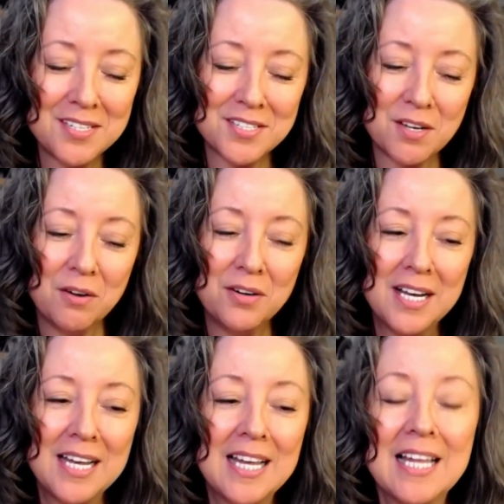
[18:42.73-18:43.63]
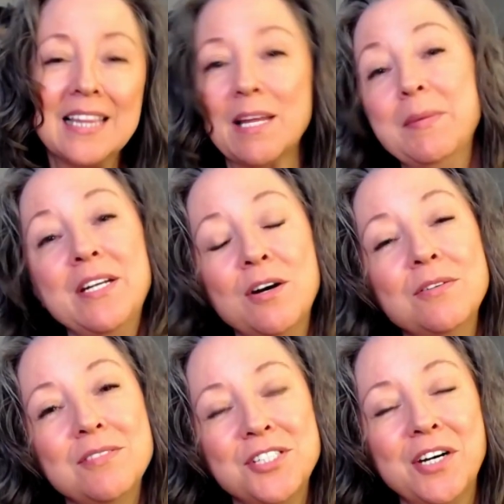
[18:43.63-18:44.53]
So let me
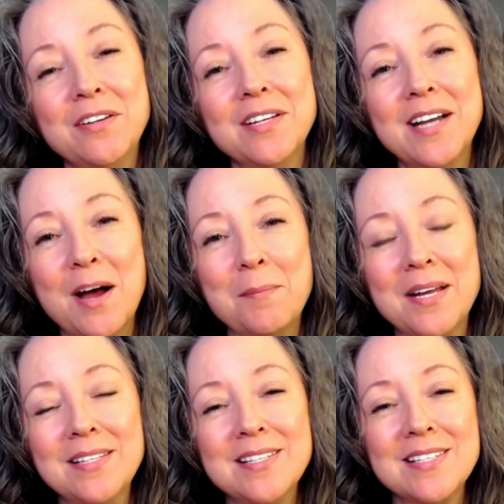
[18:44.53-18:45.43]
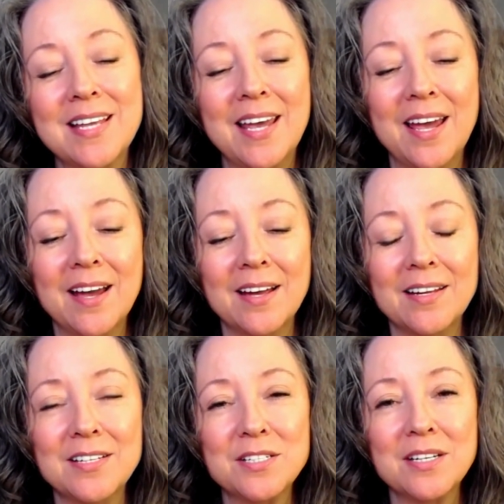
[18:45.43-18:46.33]
know, share in the comments,
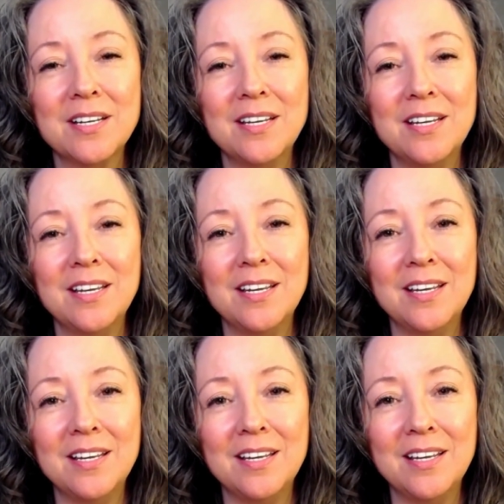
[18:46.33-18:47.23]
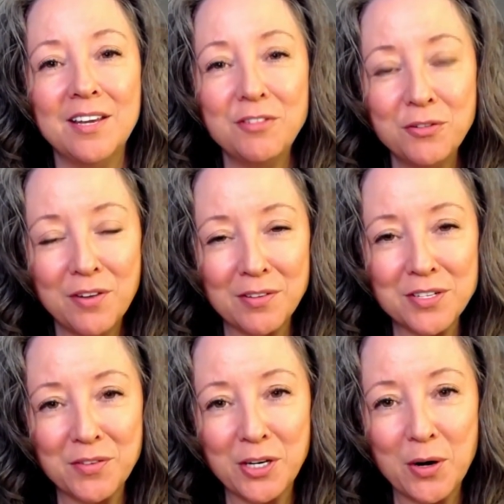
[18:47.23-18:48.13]
and if you found
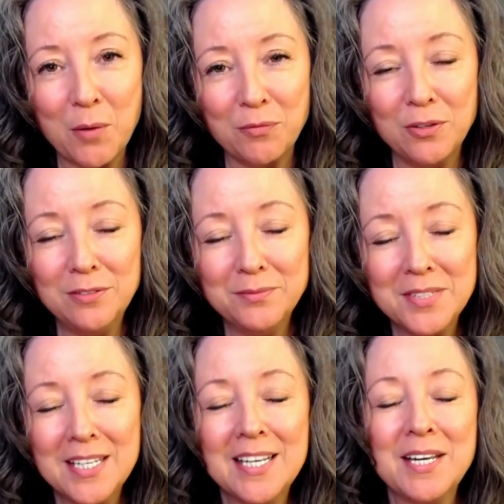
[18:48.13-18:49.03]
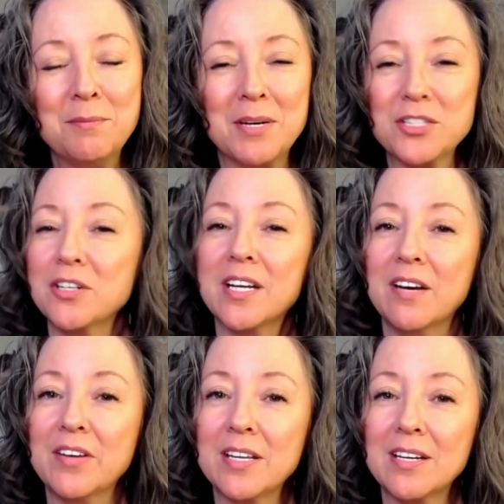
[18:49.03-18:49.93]
this video helpful, make sure to
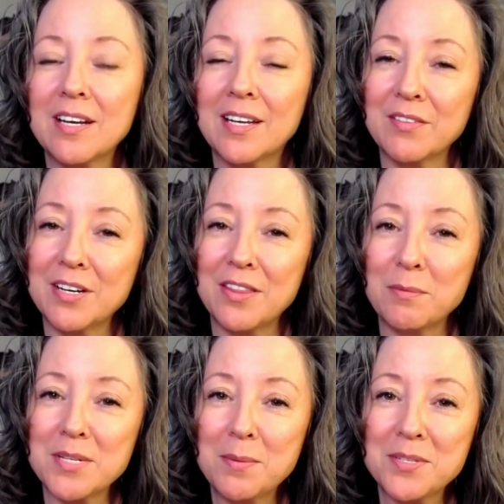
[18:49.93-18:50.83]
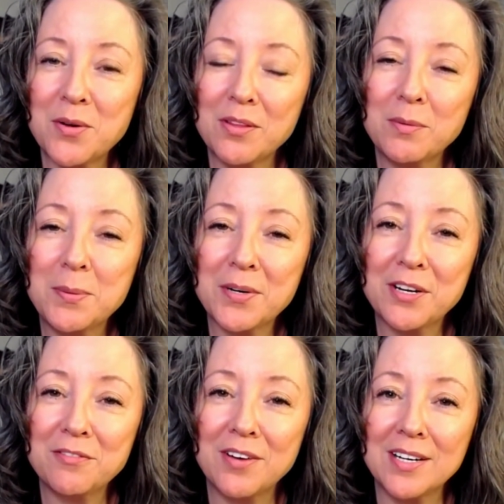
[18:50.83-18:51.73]
give it a thumbs up so other people
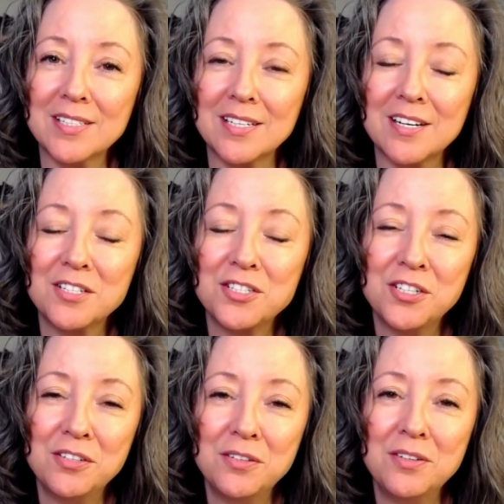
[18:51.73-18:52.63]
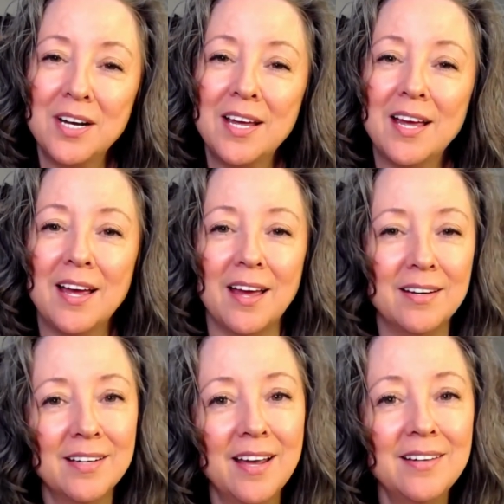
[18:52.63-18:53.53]
can find it too.
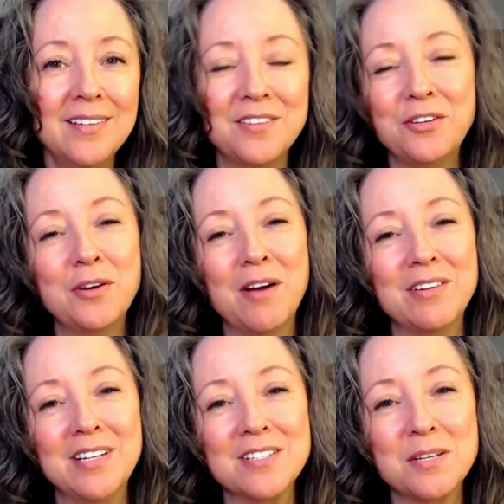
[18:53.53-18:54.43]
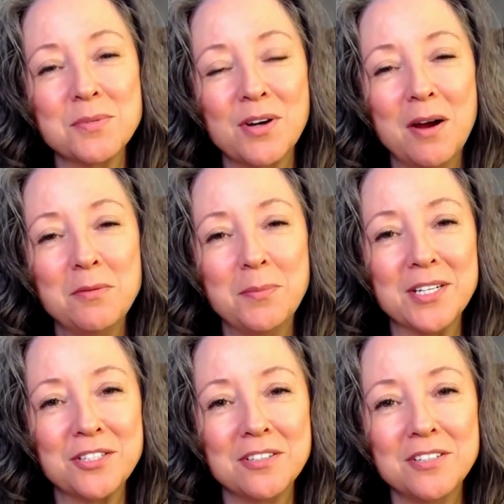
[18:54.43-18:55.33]
And again, if you haven't yet subscribed,
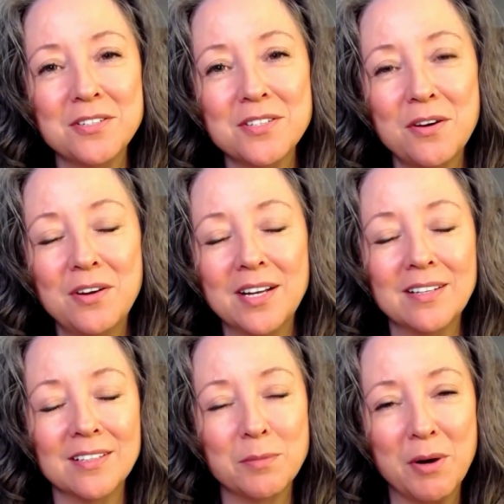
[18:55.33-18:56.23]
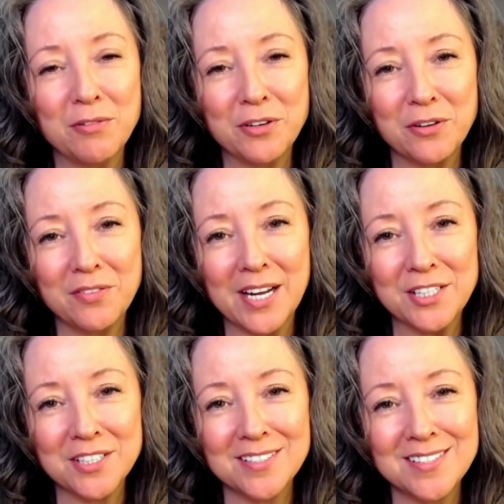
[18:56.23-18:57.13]
make sure to do so and click the bell for
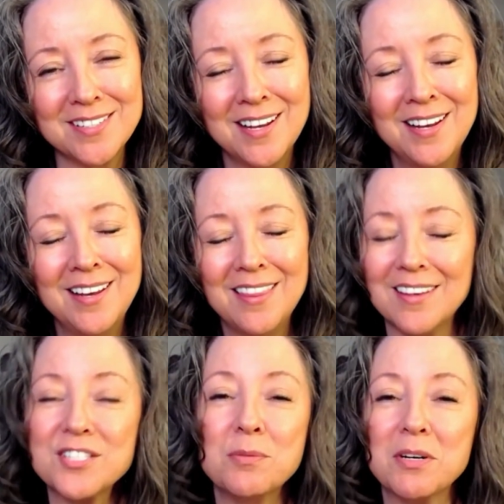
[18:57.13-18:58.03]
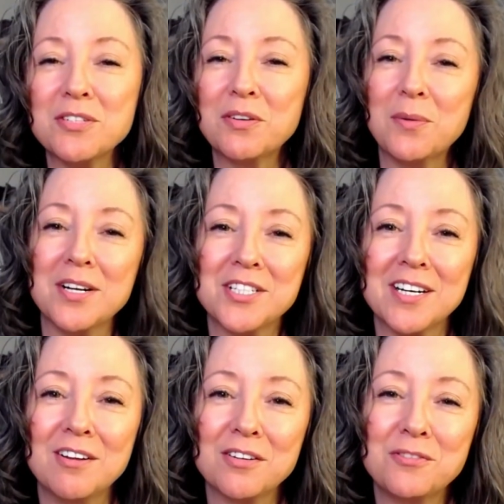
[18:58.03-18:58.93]
notifications. Thanks so much for
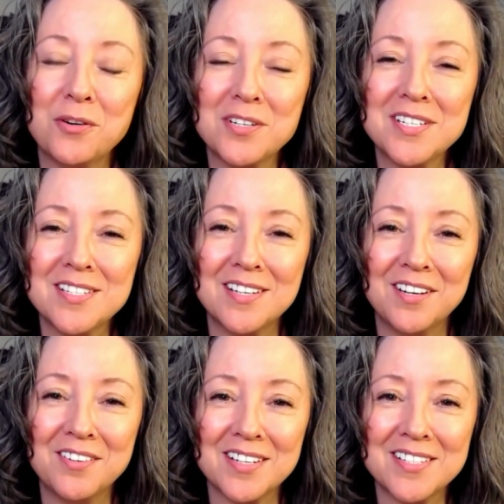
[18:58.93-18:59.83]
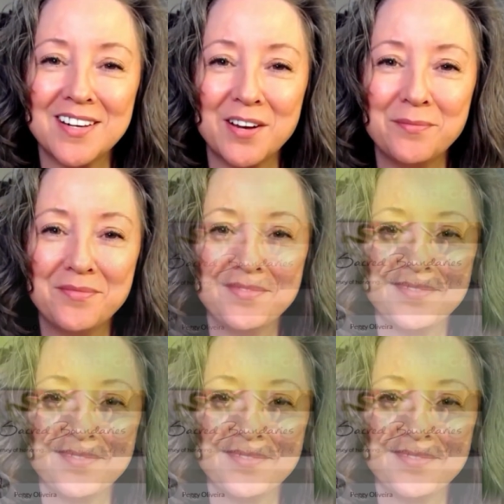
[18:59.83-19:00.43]
watching. I'll look forward to seeing you next time.